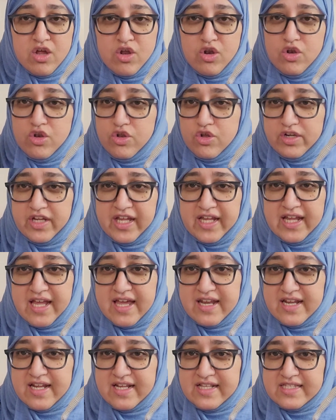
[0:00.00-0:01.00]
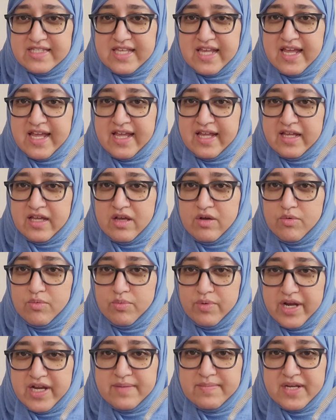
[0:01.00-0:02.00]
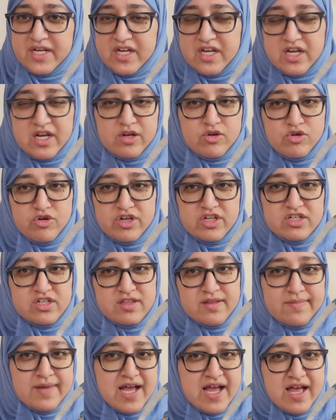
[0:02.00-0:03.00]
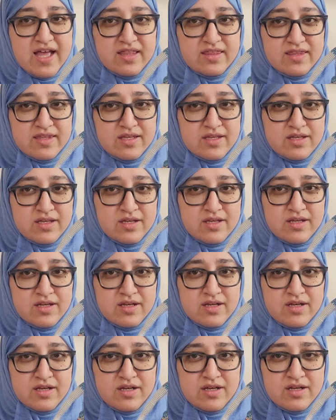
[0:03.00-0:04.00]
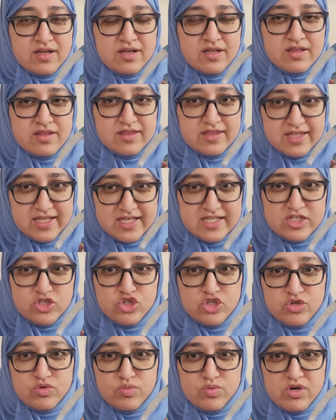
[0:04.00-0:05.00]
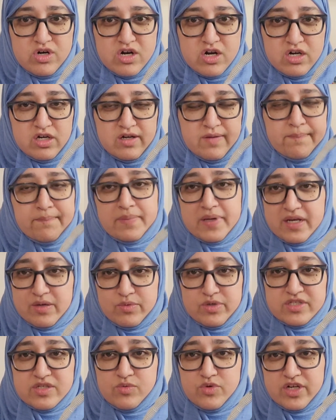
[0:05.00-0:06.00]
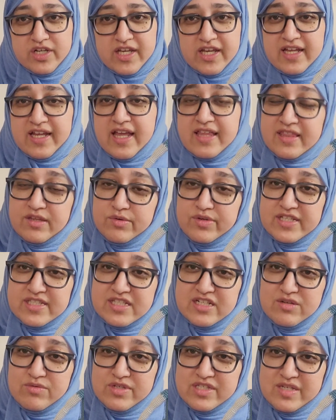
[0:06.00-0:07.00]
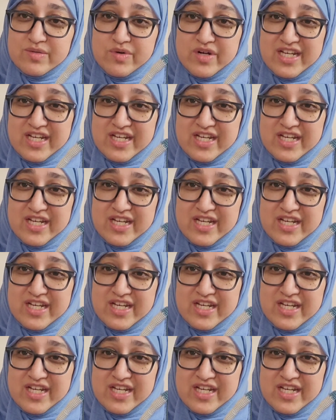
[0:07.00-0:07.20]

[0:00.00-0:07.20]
looking at it and saying, wait a minute, according to the math, this should work, but it wasn't working. And the reason it wasn't